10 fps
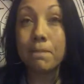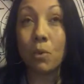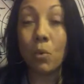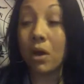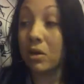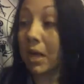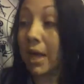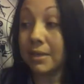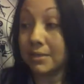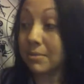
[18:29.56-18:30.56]
well,
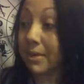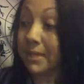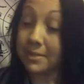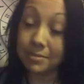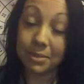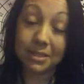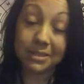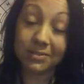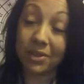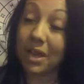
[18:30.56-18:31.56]
God is amazing, because
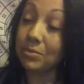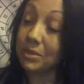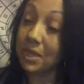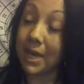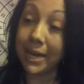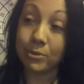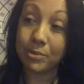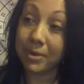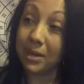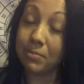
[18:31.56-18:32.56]
if I was God, I would have
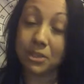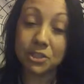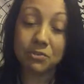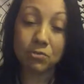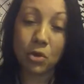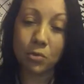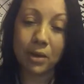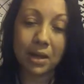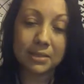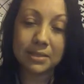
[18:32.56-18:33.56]
made a bunch of
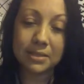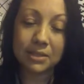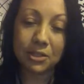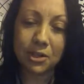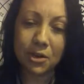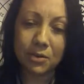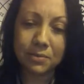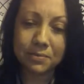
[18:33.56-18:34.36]
robots, you know?